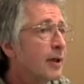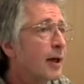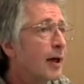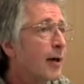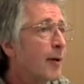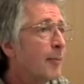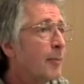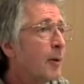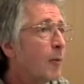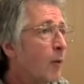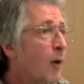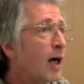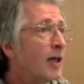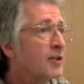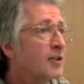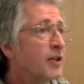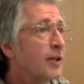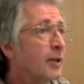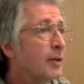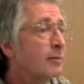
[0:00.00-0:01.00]
but
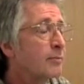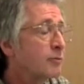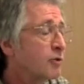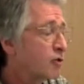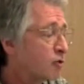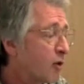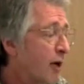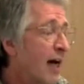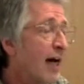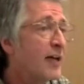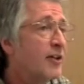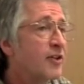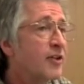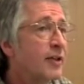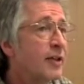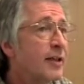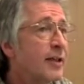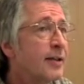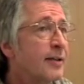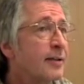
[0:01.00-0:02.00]
watching
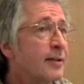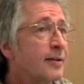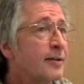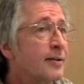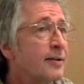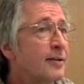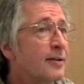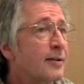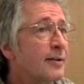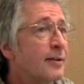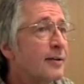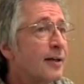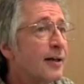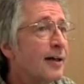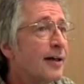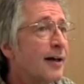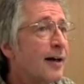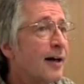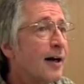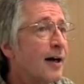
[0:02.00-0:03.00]
tragedy,
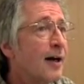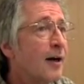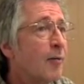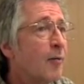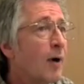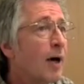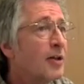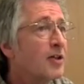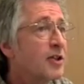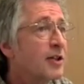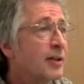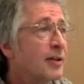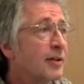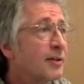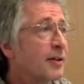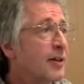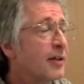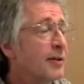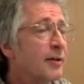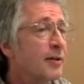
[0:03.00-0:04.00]

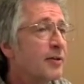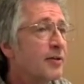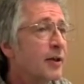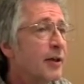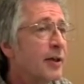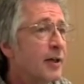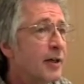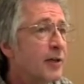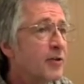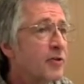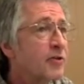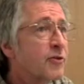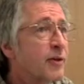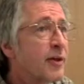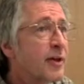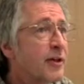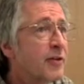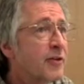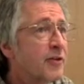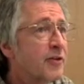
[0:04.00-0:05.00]
watching
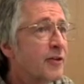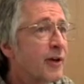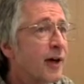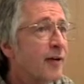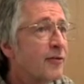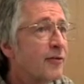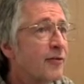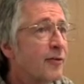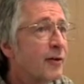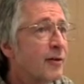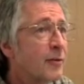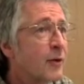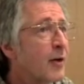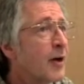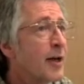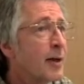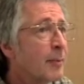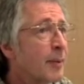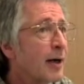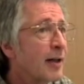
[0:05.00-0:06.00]
history stuff,
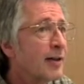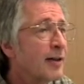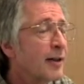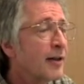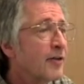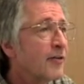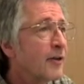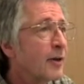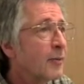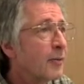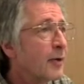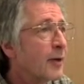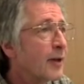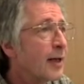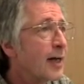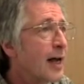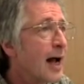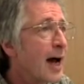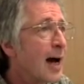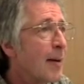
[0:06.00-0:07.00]
learning about things that
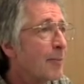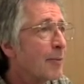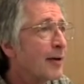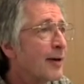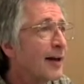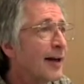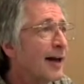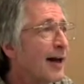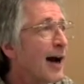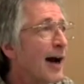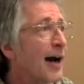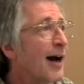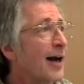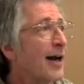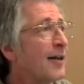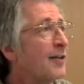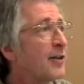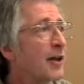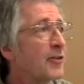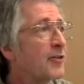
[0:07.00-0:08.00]
really happen,
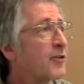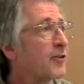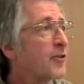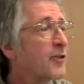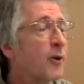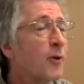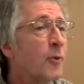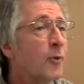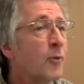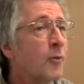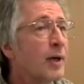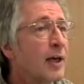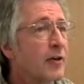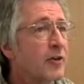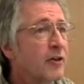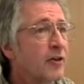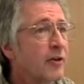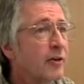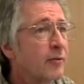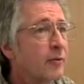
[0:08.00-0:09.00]
that's so
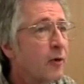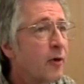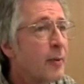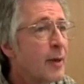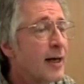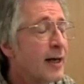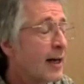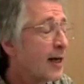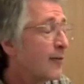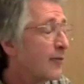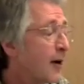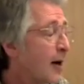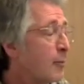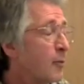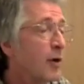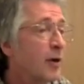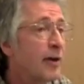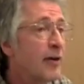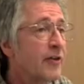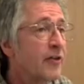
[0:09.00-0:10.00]
rich for me. And if I'm
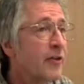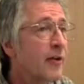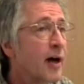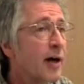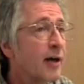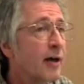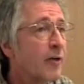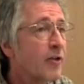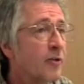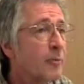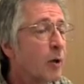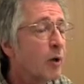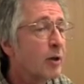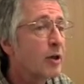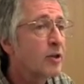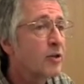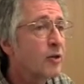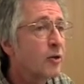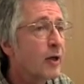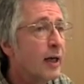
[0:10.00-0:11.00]
really stuck, I'll smoke
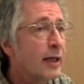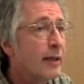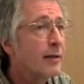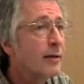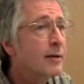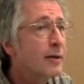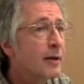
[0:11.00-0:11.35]
a joint